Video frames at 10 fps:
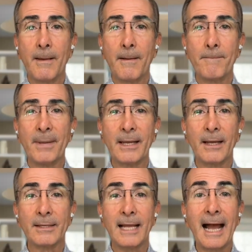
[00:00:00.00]

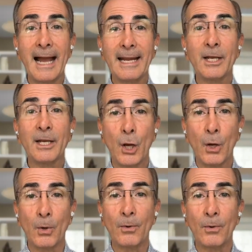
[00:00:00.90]
because I
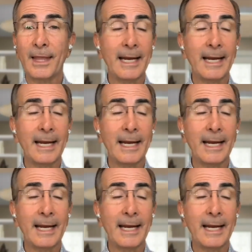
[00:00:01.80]
know that